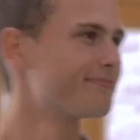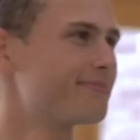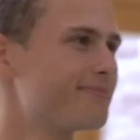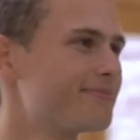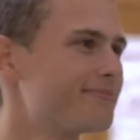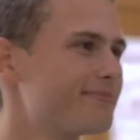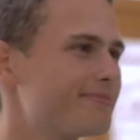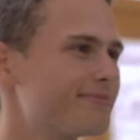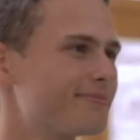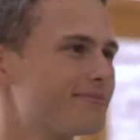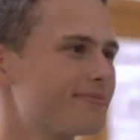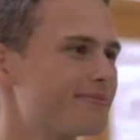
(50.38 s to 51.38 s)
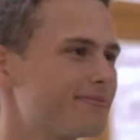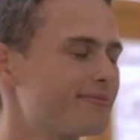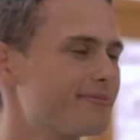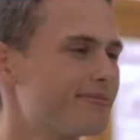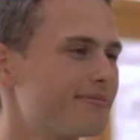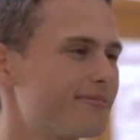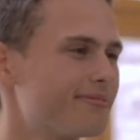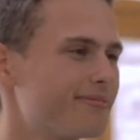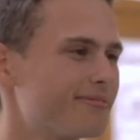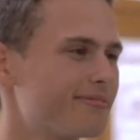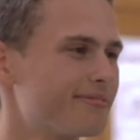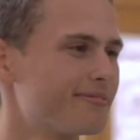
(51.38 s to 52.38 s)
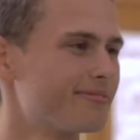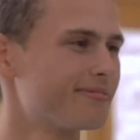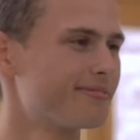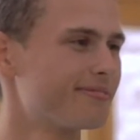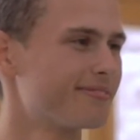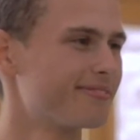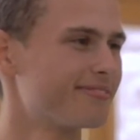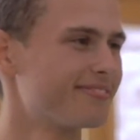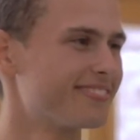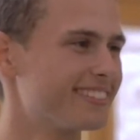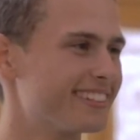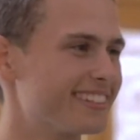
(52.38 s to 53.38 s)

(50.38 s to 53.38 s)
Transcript: This person isn't speaking.